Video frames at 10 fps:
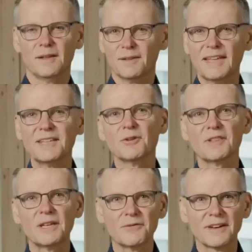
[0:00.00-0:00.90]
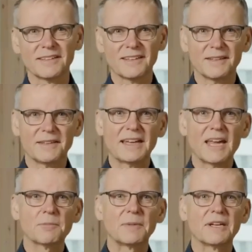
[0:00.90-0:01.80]
Thank you, Siegfried. That
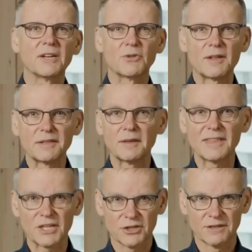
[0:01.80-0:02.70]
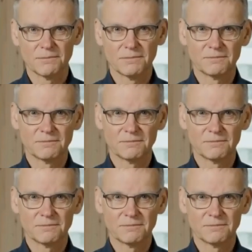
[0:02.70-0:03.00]
has been an interesting session.